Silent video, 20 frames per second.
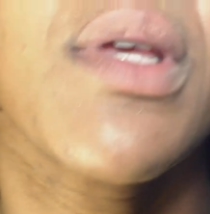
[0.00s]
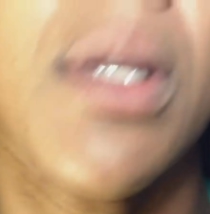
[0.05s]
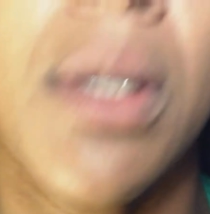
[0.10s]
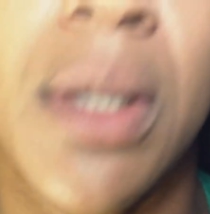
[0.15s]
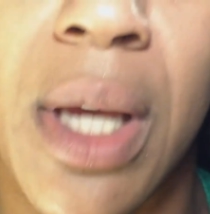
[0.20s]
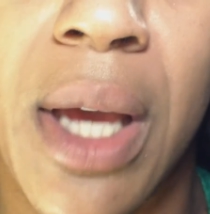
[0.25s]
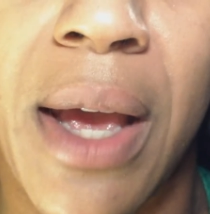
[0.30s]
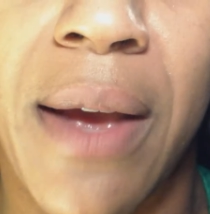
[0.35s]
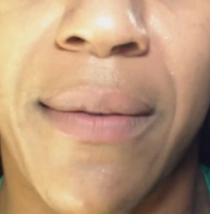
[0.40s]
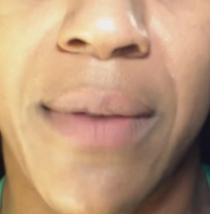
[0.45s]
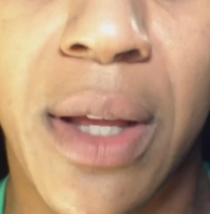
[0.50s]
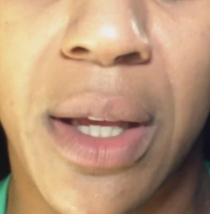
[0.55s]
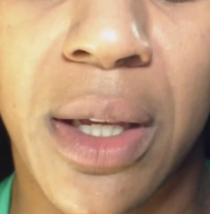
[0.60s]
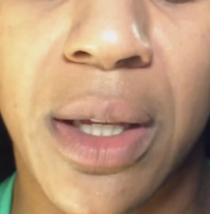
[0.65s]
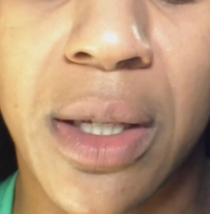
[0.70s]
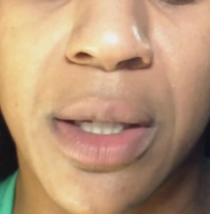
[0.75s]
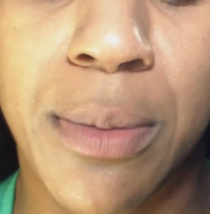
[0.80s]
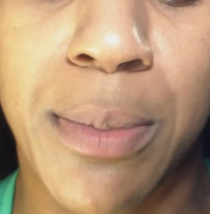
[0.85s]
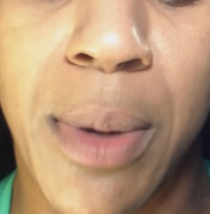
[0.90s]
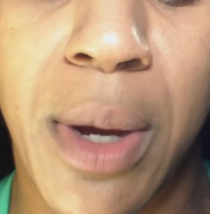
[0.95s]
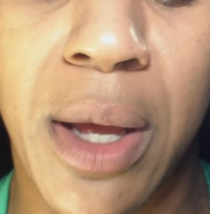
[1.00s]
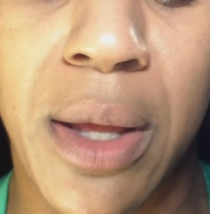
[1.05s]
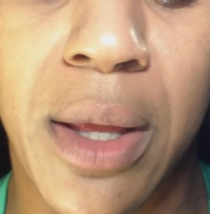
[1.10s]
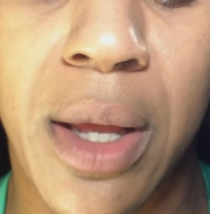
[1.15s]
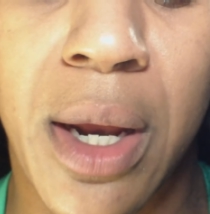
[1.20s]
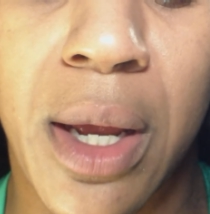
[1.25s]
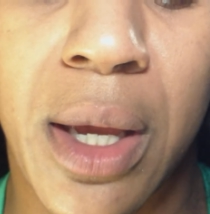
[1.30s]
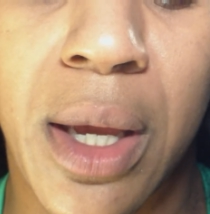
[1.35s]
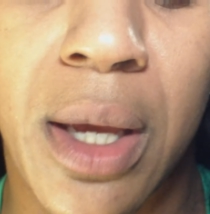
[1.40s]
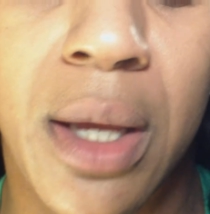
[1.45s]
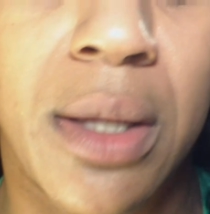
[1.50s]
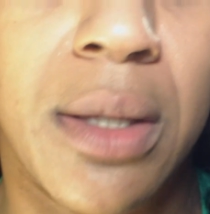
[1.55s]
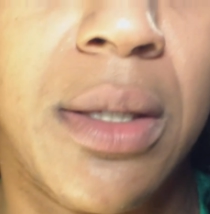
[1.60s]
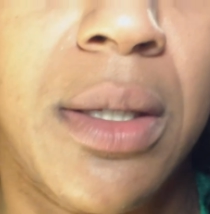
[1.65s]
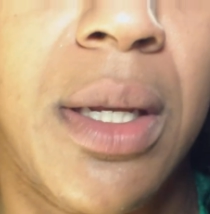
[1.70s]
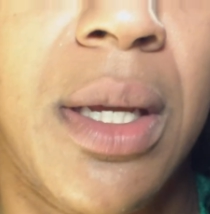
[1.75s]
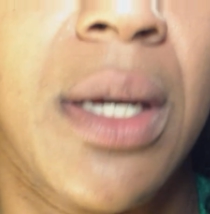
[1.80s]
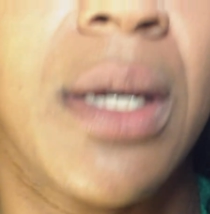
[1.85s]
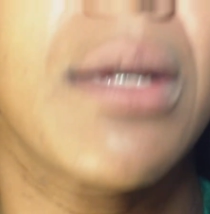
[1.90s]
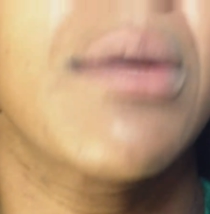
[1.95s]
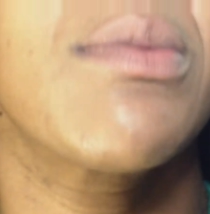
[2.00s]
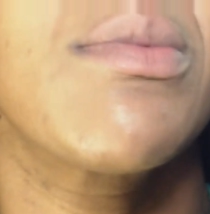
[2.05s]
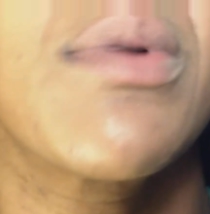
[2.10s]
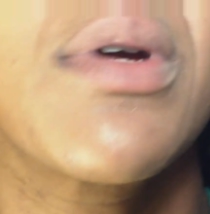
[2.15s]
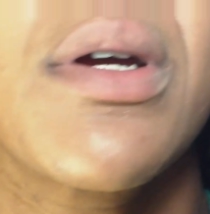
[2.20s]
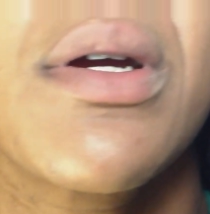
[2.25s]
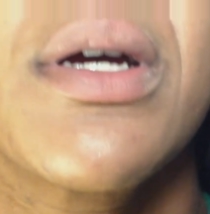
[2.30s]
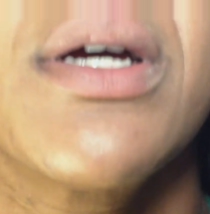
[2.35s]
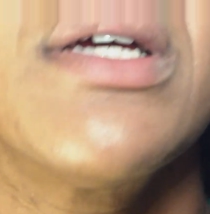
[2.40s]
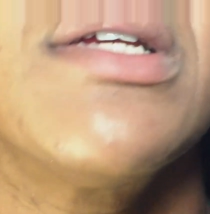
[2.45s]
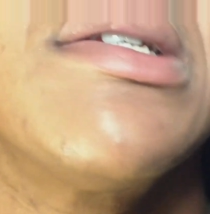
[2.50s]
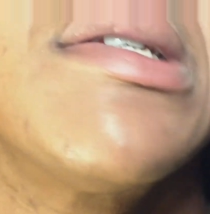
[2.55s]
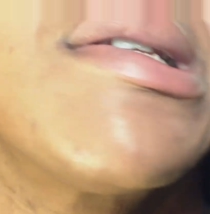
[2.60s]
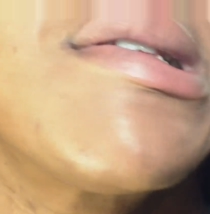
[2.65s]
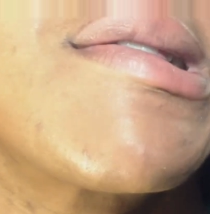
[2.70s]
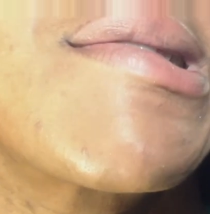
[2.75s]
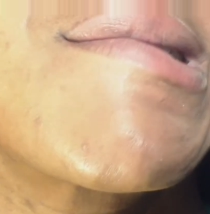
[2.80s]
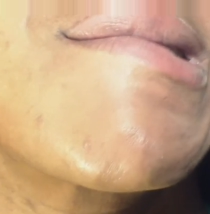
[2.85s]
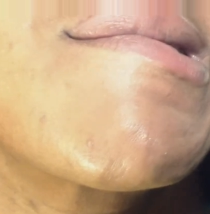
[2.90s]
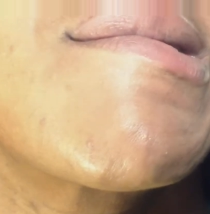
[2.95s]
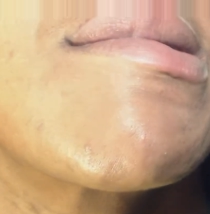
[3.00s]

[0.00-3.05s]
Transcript: If I have like a spot that I can't stand, where I just